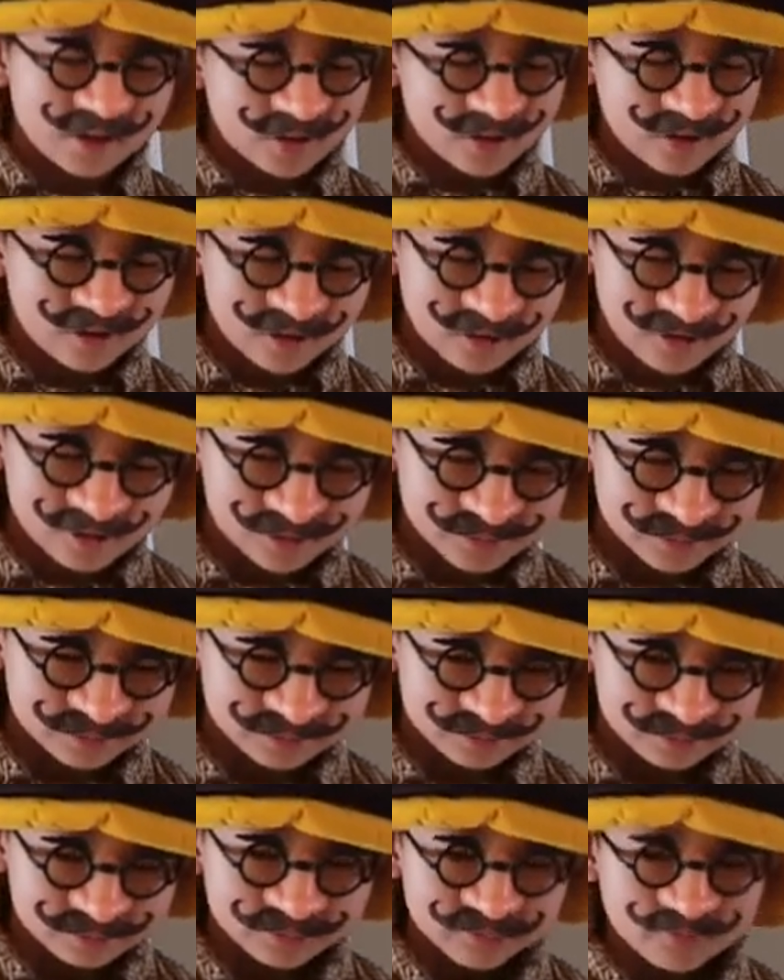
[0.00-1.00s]
Um,
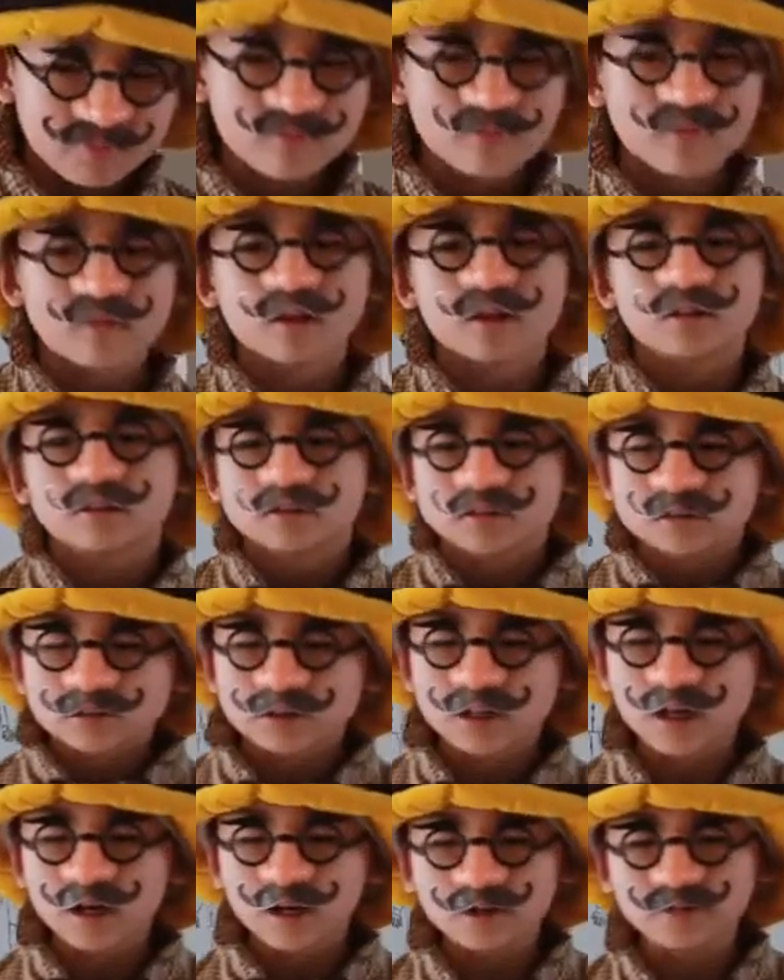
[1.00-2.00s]
so,
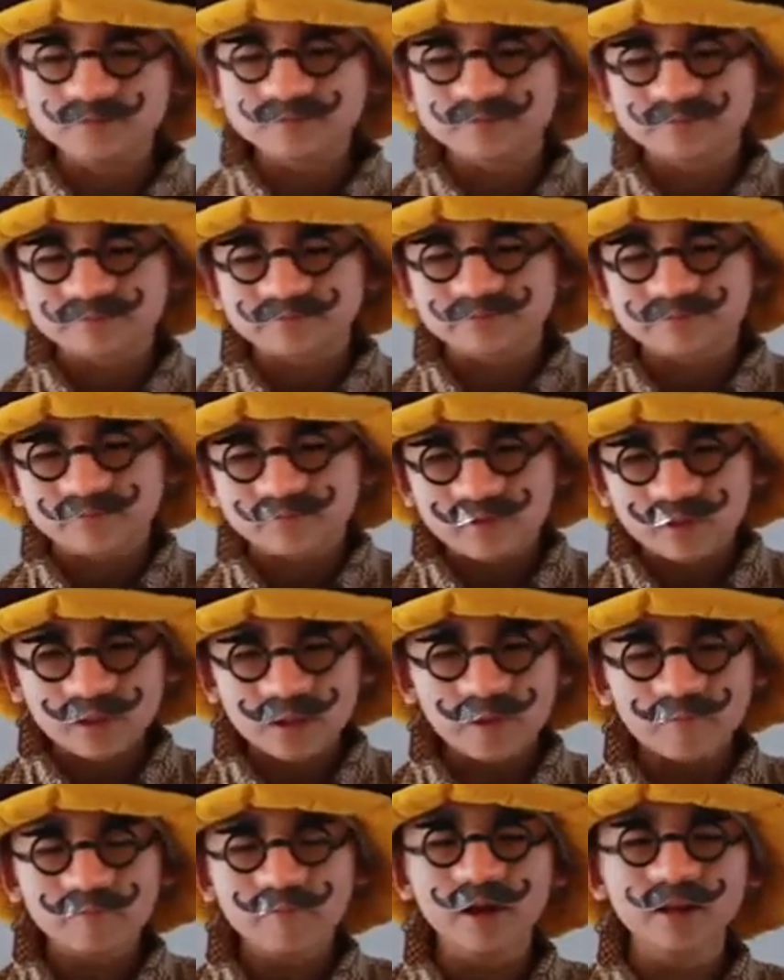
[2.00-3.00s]

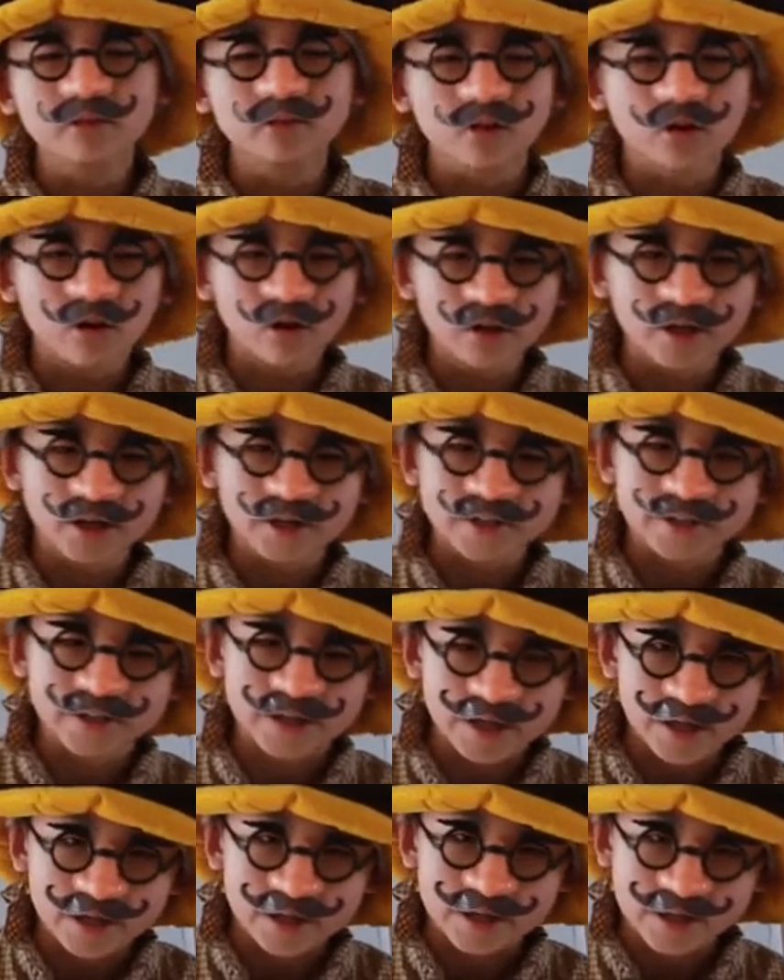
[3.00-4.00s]
my dog and
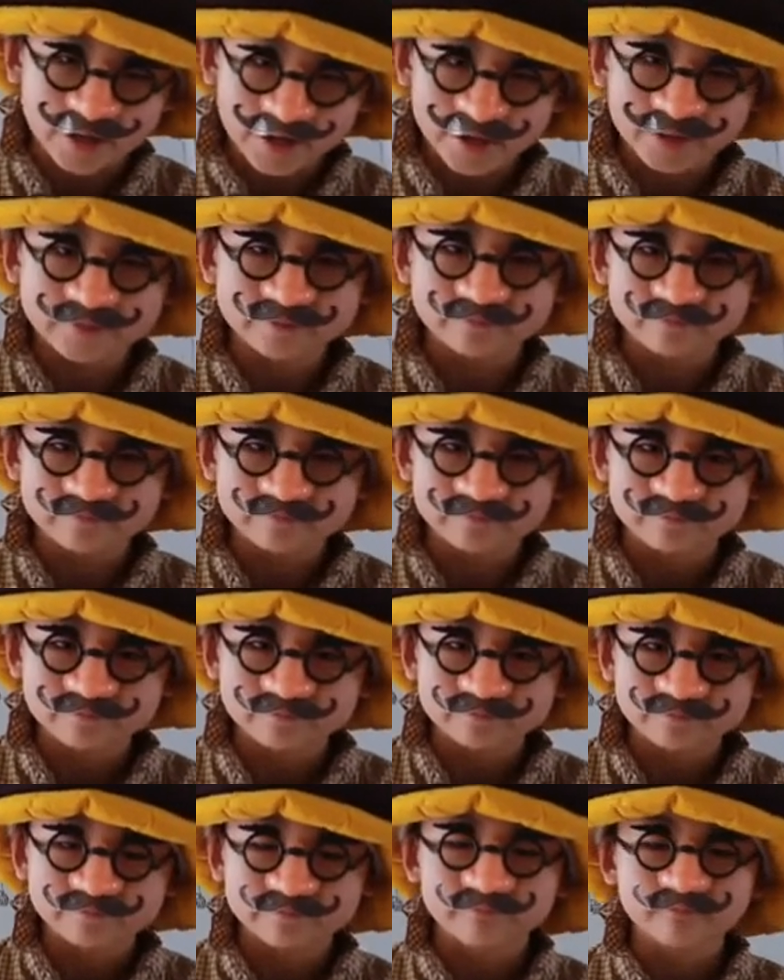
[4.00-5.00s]
cat,
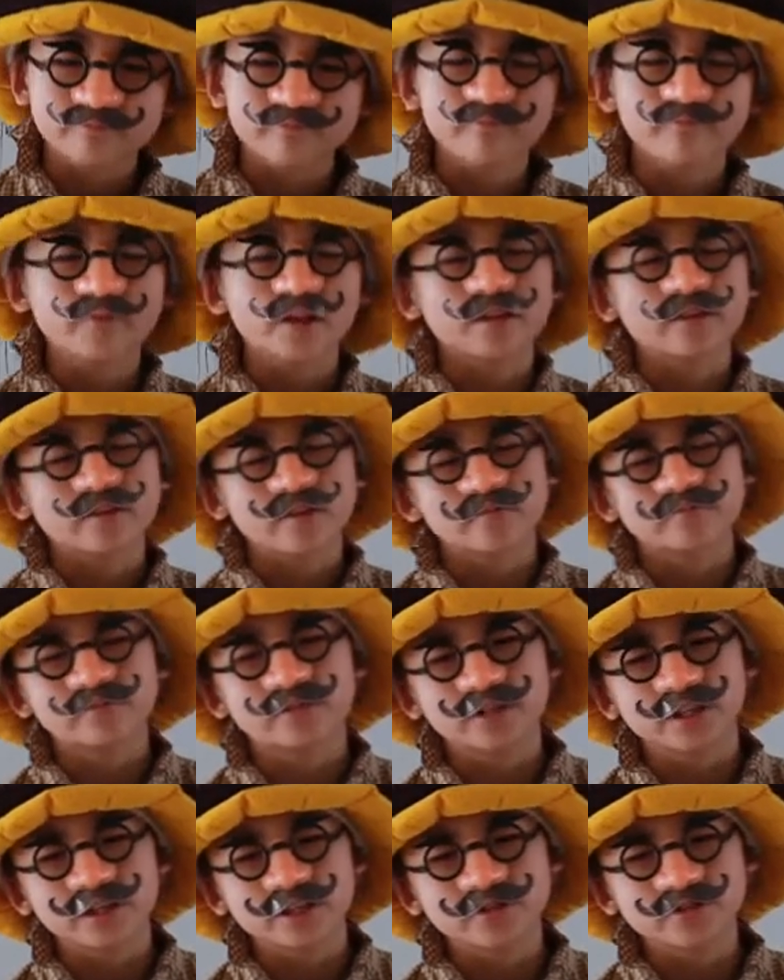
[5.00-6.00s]
they're
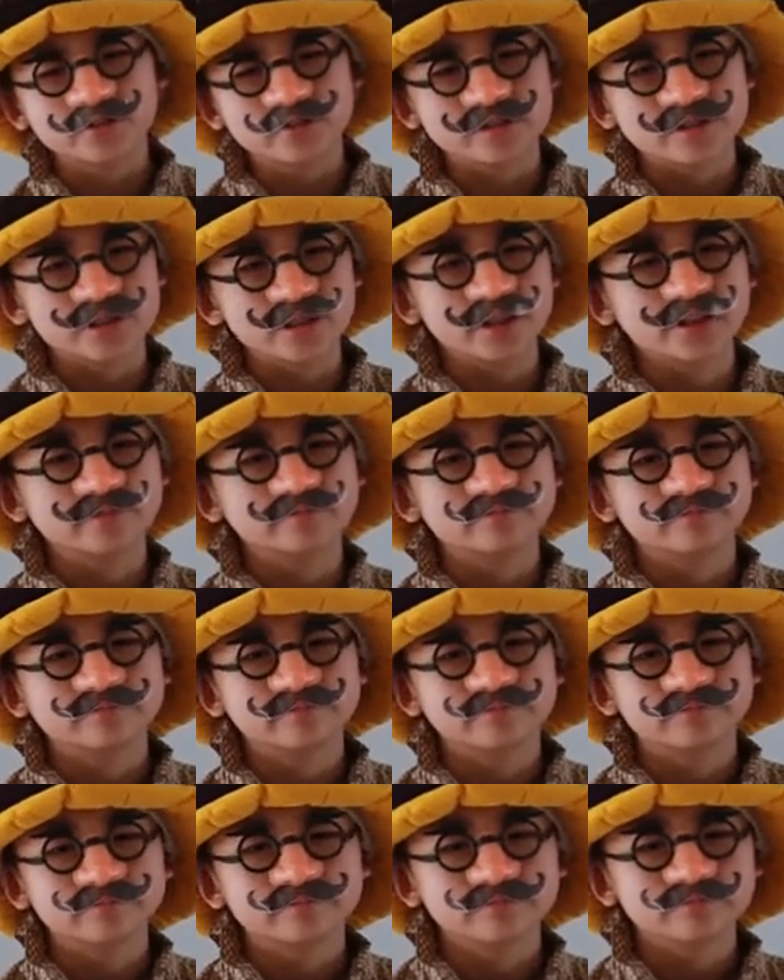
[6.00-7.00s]
pretty interesting.
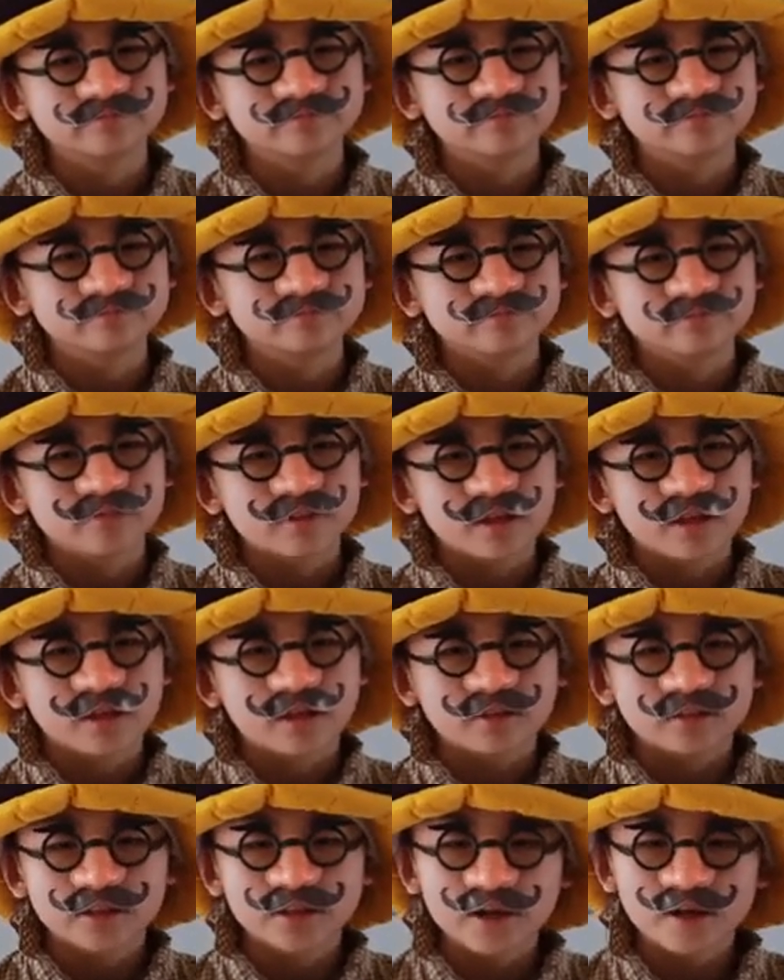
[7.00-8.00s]

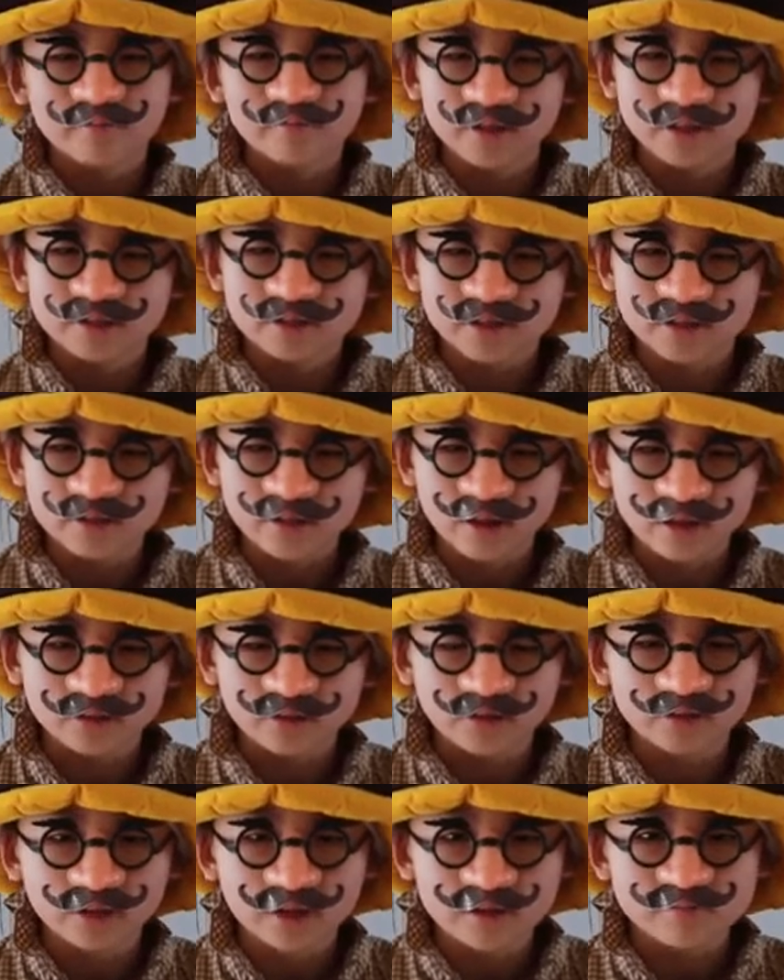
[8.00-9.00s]
Did I mention that
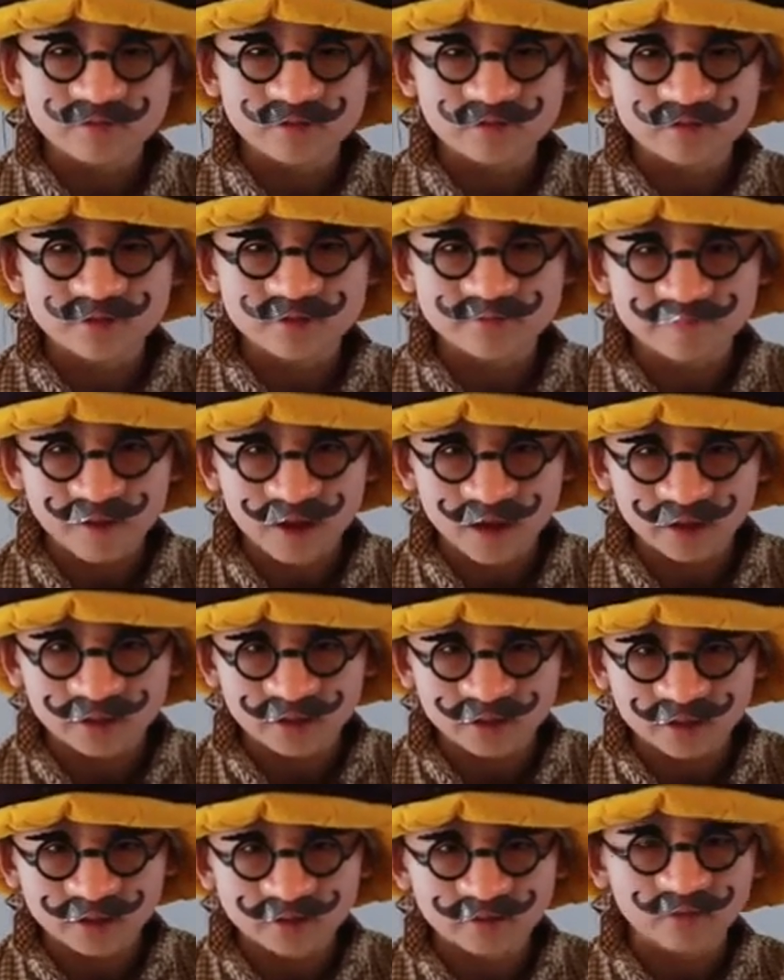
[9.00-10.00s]
their names are
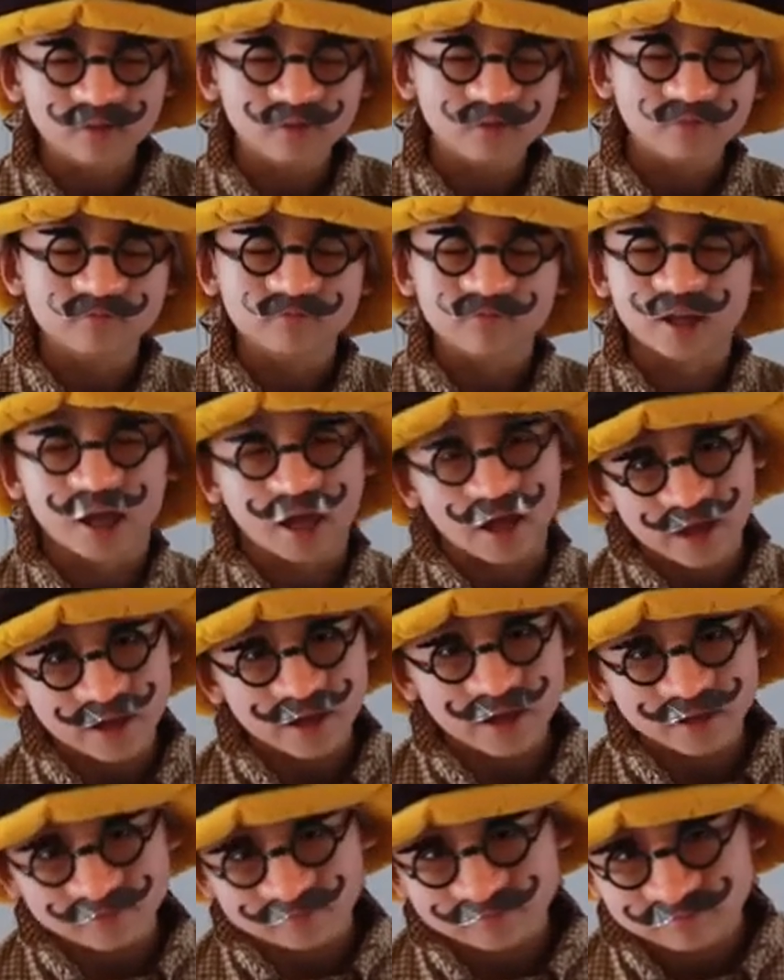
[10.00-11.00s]
Spotty and
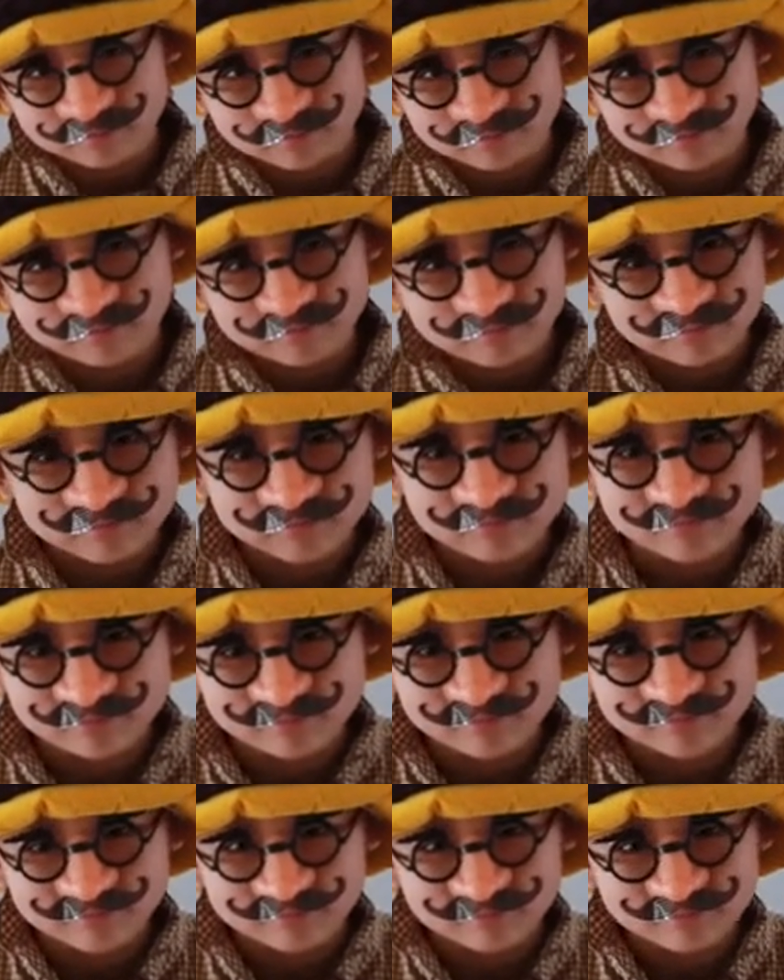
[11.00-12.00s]
Cat?
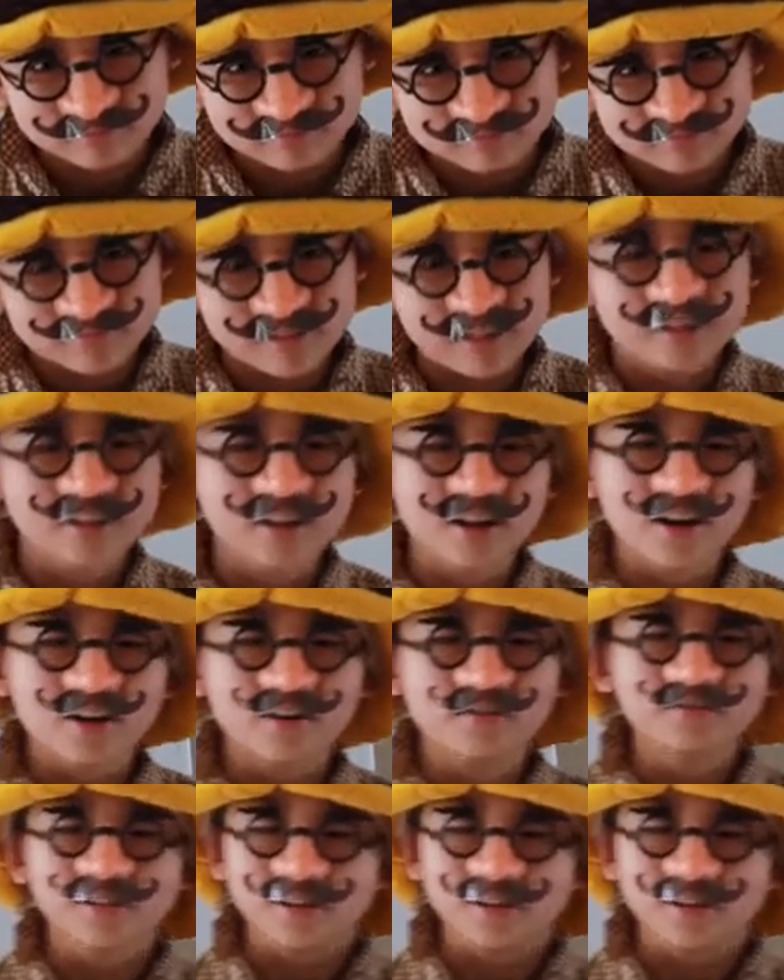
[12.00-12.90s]
No?